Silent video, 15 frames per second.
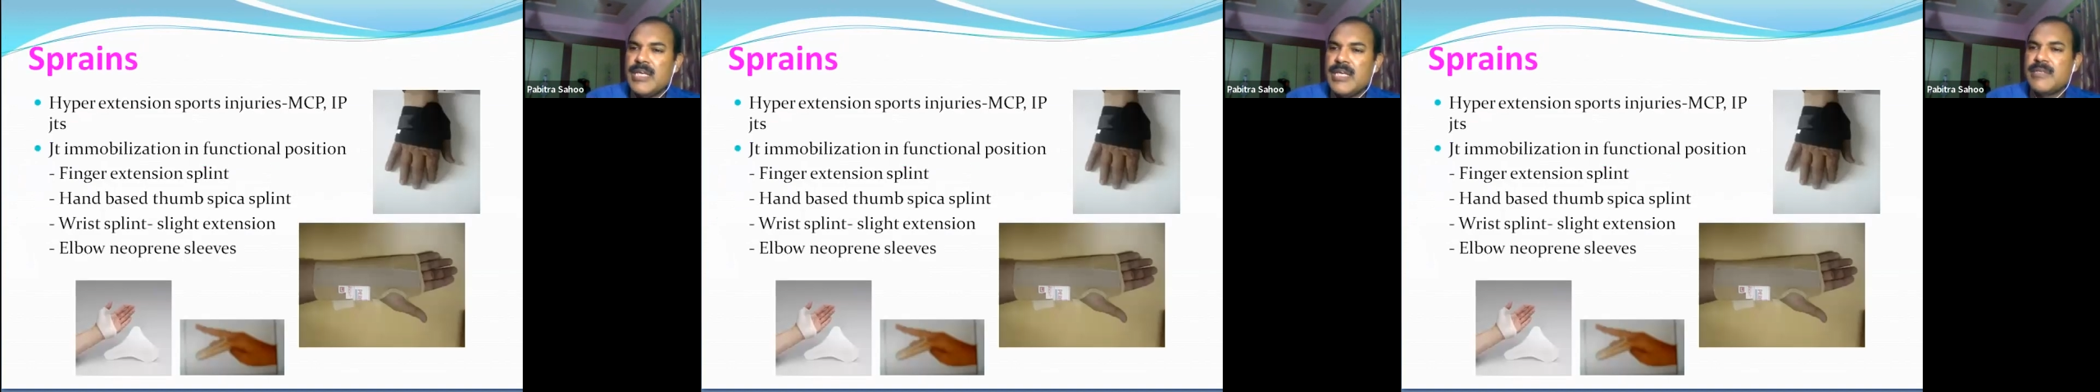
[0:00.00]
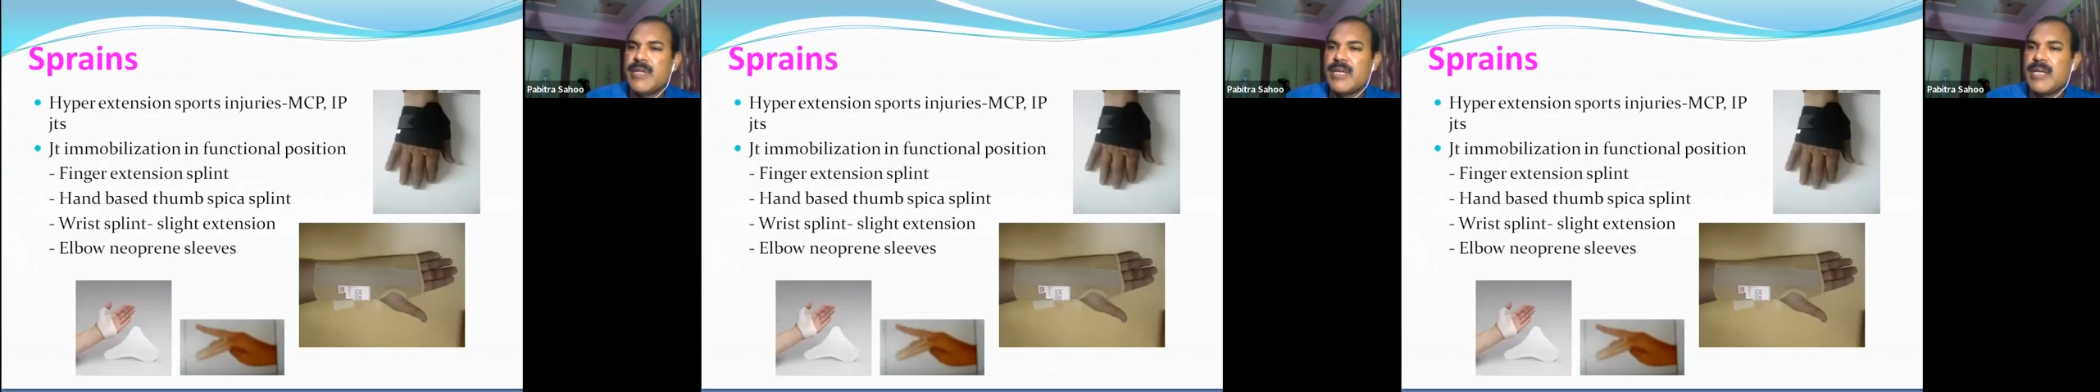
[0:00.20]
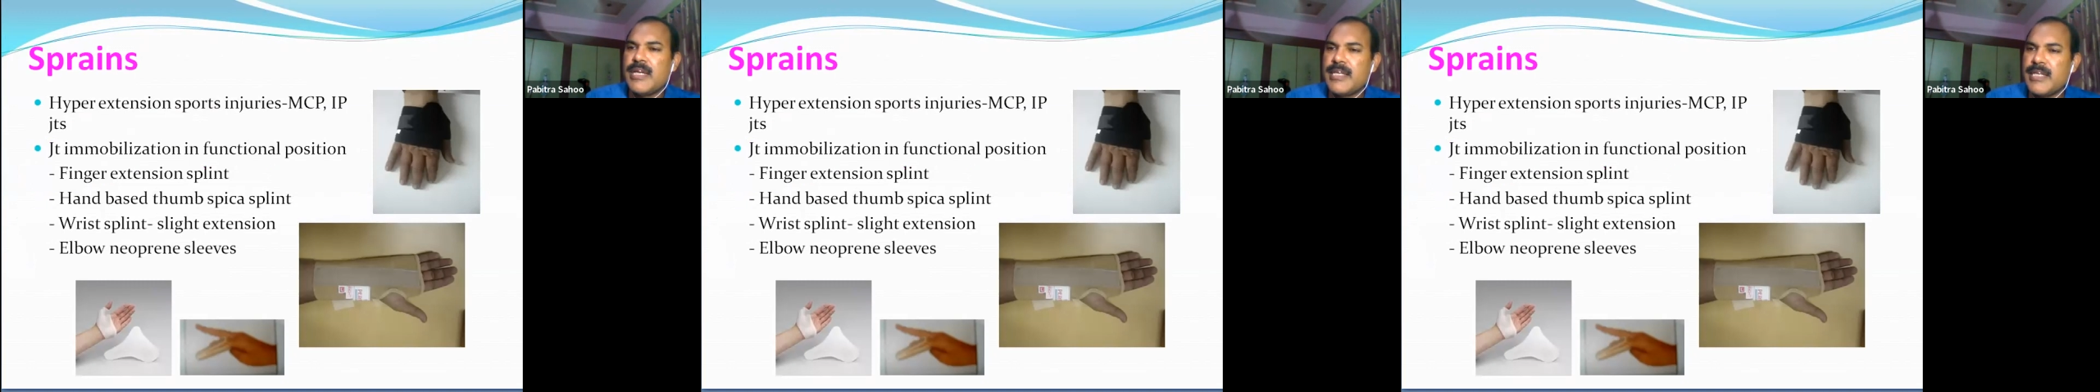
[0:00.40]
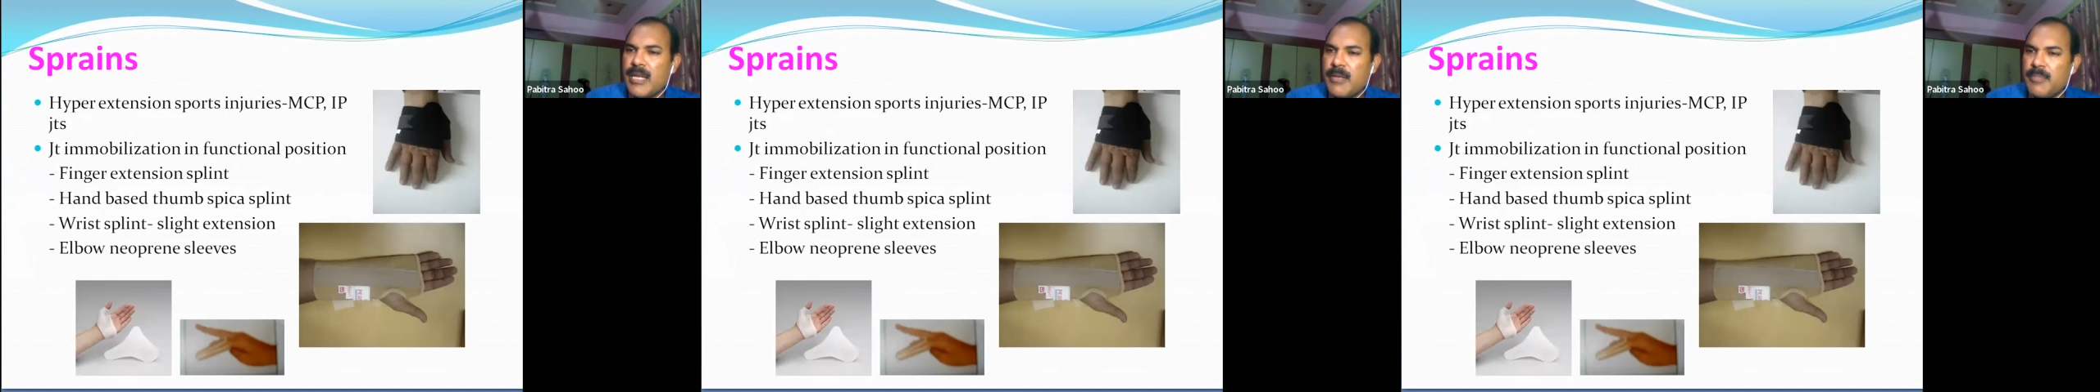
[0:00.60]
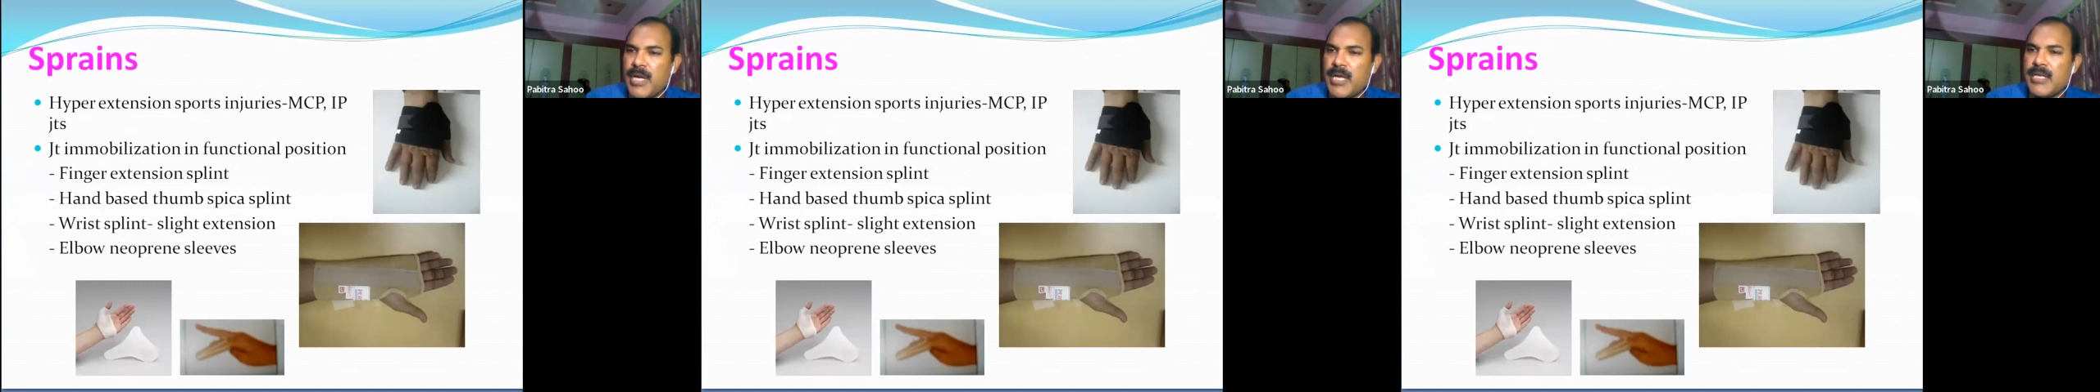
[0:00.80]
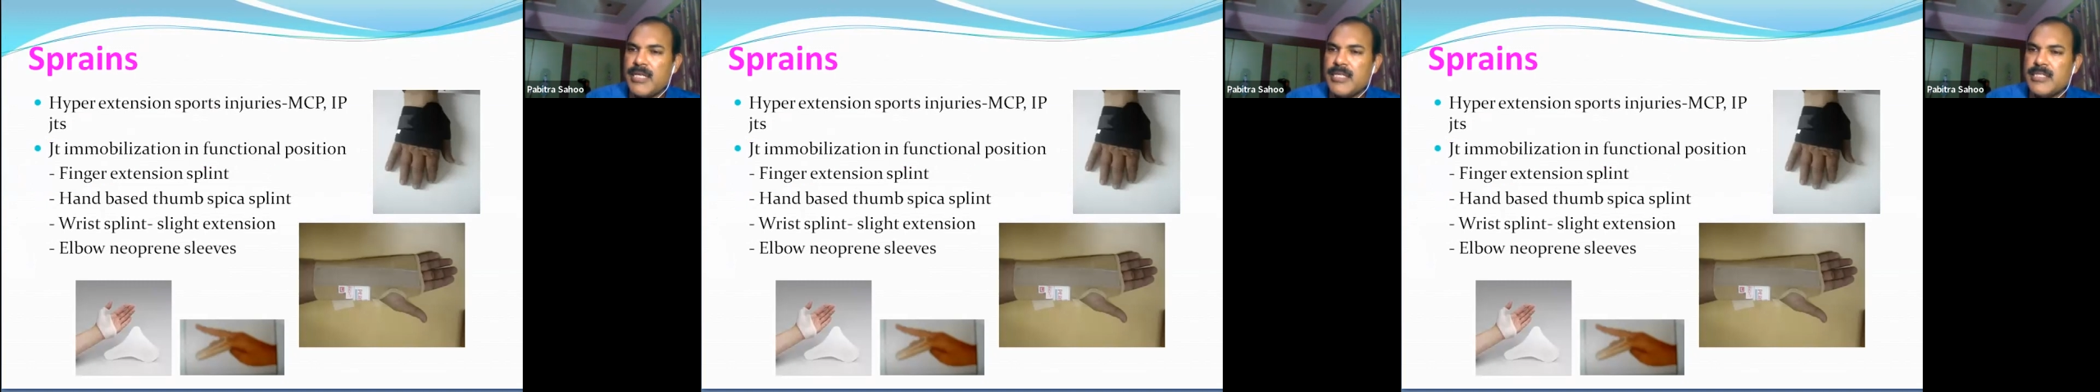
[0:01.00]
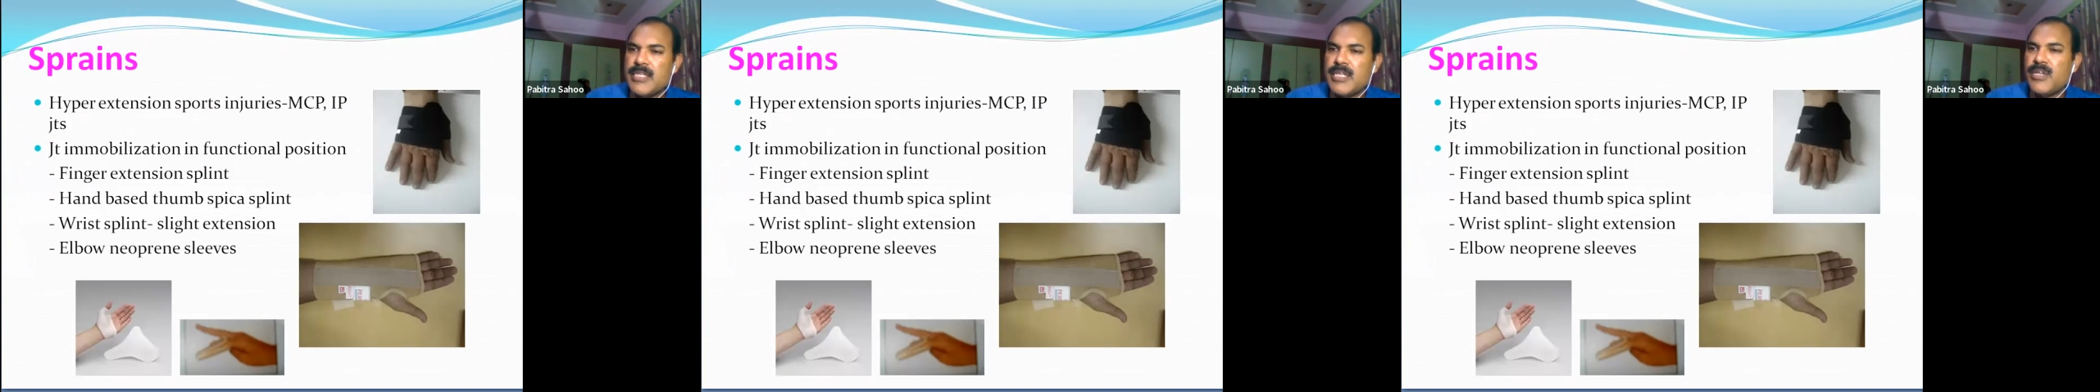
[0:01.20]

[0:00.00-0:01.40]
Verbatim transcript: in our clinical practice,